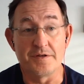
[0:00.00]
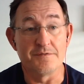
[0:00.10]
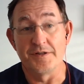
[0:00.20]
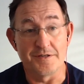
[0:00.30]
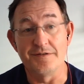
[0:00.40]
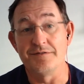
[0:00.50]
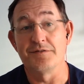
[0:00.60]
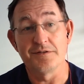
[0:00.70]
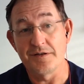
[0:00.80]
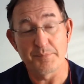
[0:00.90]
really
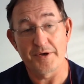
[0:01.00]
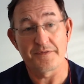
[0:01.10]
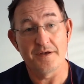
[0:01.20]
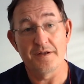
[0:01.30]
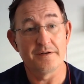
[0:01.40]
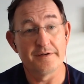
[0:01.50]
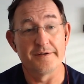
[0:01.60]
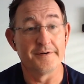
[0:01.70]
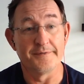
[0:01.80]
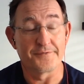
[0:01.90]
easily in Python,
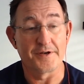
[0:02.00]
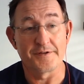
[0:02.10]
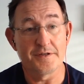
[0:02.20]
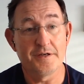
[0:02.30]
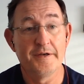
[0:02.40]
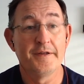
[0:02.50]
frankly.